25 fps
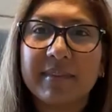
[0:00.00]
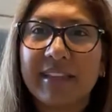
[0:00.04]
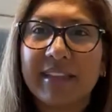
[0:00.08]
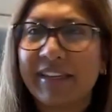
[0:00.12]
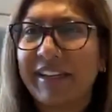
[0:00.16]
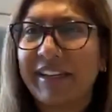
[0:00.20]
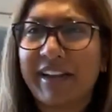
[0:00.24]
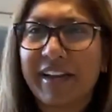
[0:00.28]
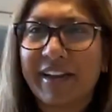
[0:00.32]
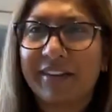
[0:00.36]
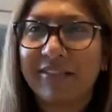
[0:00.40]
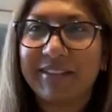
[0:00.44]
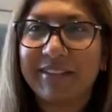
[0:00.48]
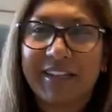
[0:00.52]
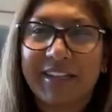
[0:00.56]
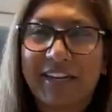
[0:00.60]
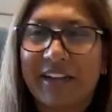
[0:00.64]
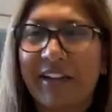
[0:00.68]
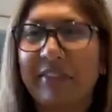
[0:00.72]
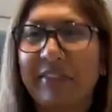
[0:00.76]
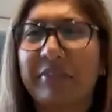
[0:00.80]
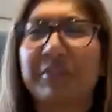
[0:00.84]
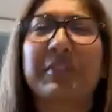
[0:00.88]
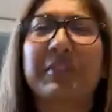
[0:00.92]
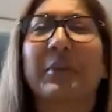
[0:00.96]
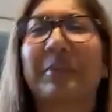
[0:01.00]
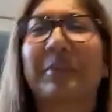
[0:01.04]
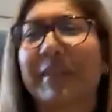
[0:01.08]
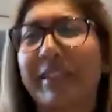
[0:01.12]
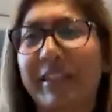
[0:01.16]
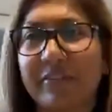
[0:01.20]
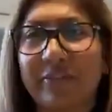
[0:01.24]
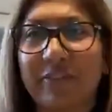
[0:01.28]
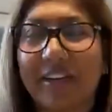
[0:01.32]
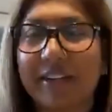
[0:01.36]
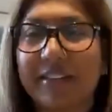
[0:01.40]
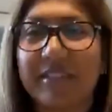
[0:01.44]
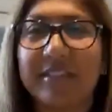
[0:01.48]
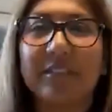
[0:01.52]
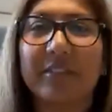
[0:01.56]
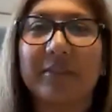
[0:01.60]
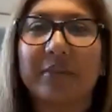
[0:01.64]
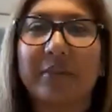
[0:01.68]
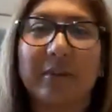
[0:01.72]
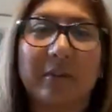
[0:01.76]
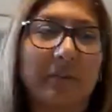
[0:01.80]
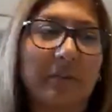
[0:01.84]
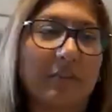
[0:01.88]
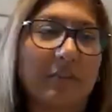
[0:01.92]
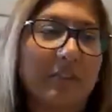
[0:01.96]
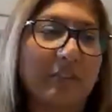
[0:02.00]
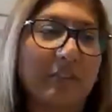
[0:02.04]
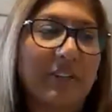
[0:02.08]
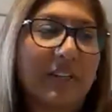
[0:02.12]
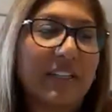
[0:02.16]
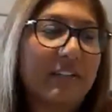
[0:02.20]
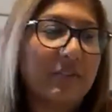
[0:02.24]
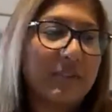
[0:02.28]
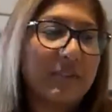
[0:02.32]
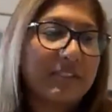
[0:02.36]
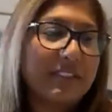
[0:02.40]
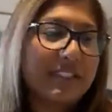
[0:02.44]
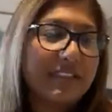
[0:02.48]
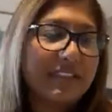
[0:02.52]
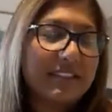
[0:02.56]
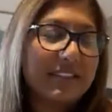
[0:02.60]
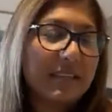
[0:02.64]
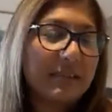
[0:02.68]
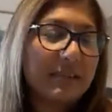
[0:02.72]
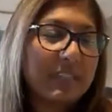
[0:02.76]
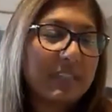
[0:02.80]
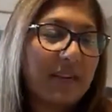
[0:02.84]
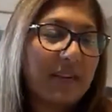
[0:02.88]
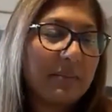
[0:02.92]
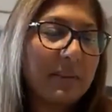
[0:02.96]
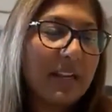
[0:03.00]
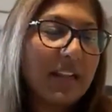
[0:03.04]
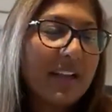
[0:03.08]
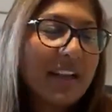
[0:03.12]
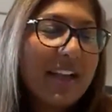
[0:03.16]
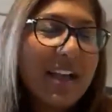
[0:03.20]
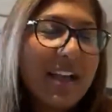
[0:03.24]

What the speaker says: I have so many friends who go through transfers at the same time.